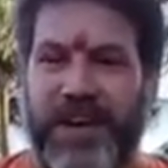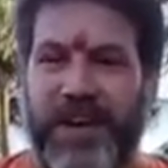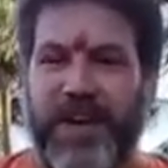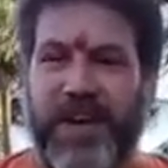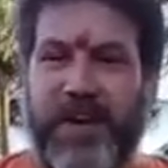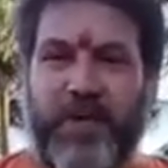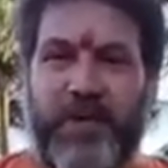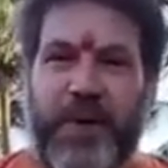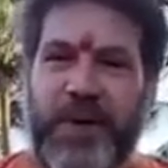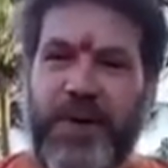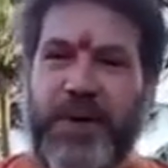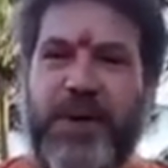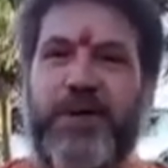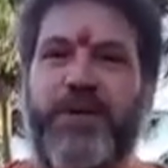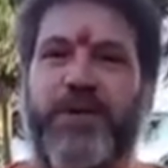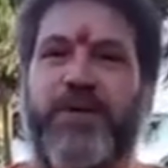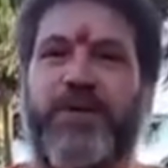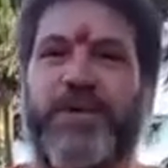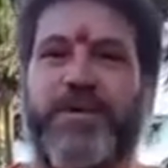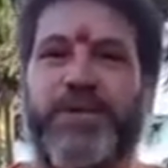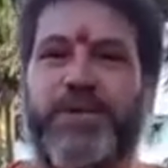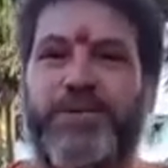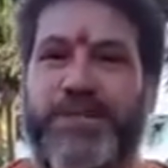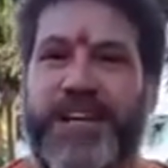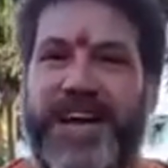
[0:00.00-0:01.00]
When you do
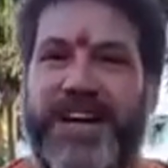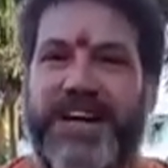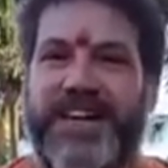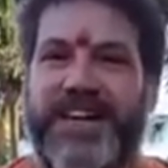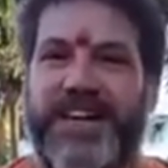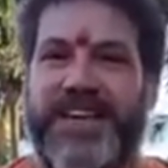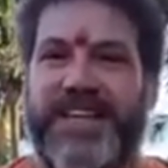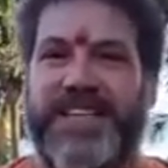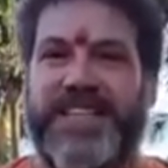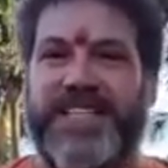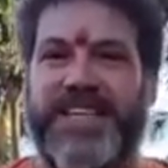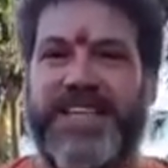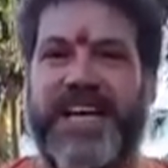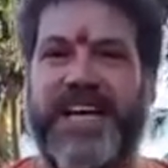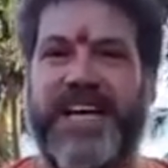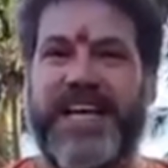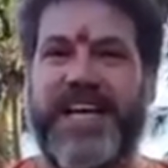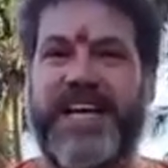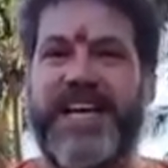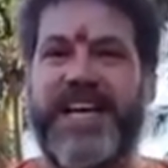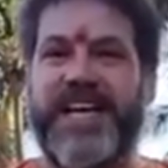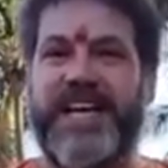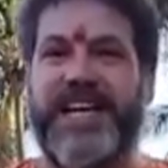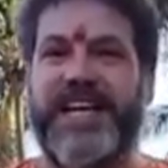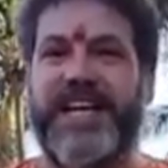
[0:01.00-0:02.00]
this practice,
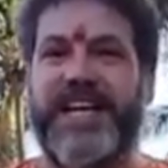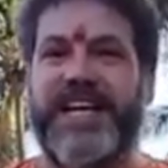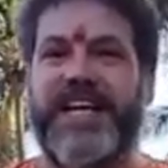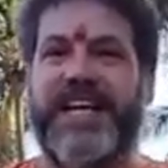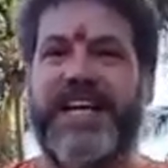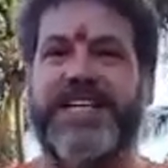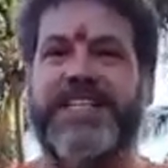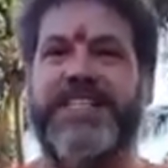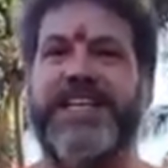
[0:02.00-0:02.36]
it's